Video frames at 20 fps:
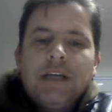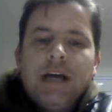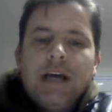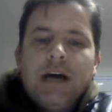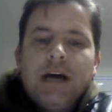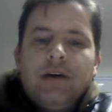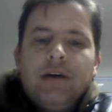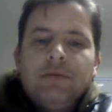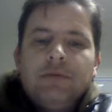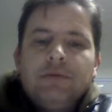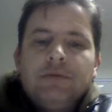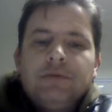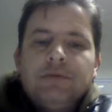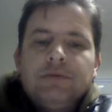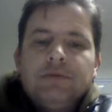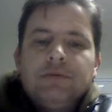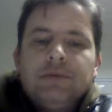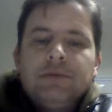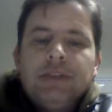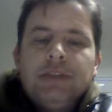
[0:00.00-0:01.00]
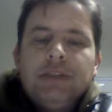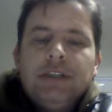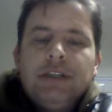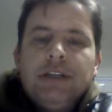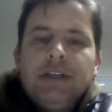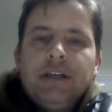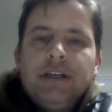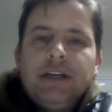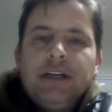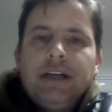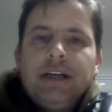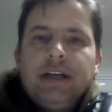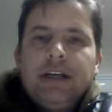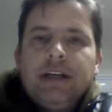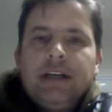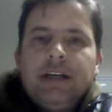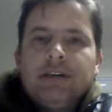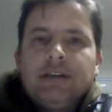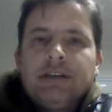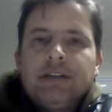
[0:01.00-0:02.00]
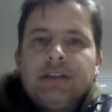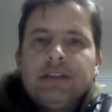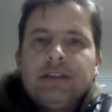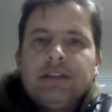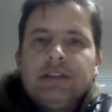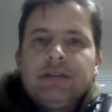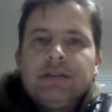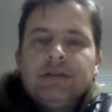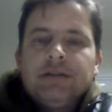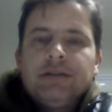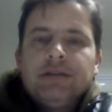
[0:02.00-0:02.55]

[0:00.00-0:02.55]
how in England